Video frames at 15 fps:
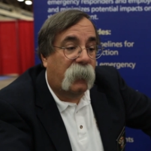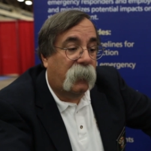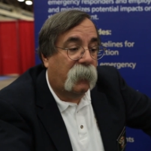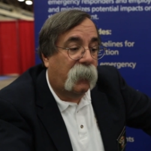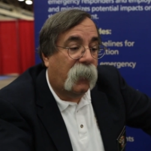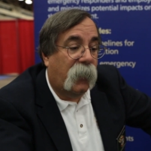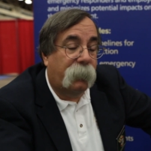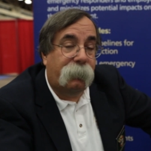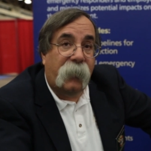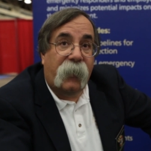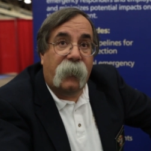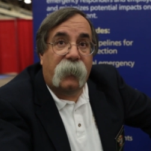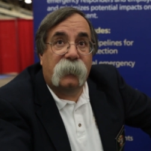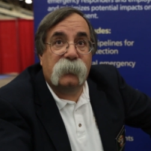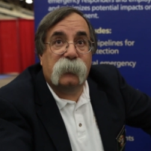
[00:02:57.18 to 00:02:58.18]
uh, uh
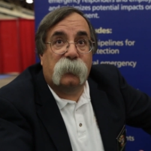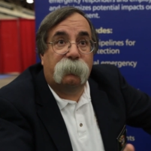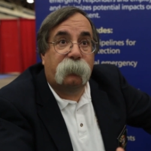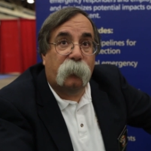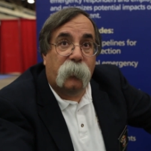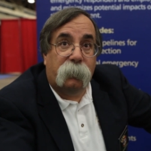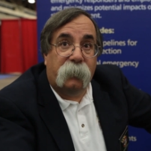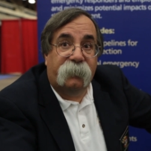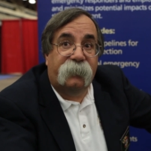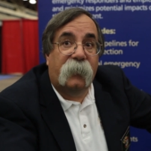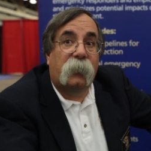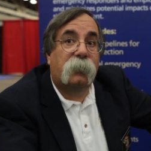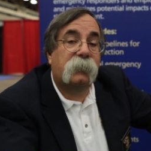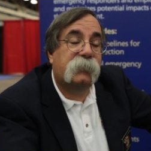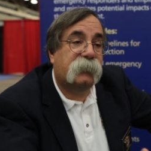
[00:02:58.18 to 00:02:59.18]
iPads or portable
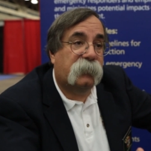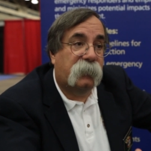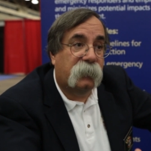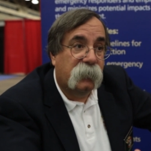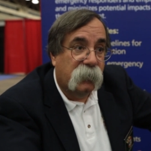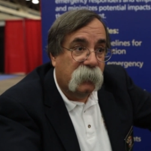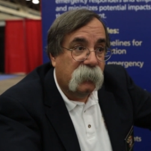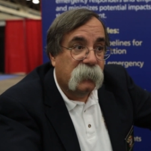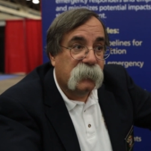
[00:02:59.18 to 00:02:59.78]
phones or